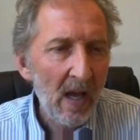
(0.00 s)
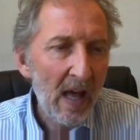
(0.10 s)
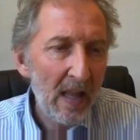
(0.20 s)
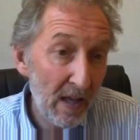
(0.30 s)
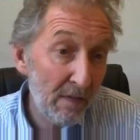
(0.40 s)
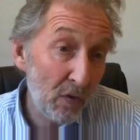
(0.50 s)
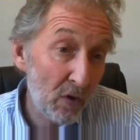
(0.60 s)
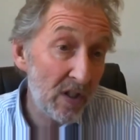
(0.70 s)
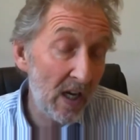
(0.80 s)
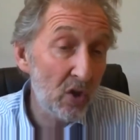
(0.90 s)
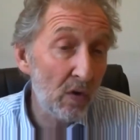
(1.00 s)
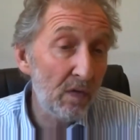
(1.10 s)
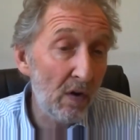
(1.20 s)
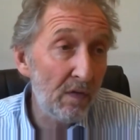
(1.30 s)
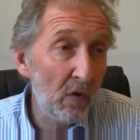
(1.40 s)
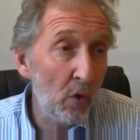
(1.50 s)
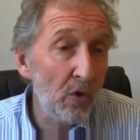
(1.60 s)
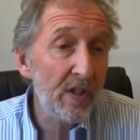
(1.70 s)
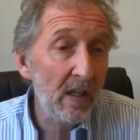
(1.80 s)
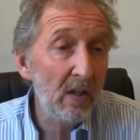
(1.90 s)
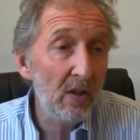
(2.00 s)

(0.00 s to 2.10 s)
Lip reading: and therefore the danger of losing the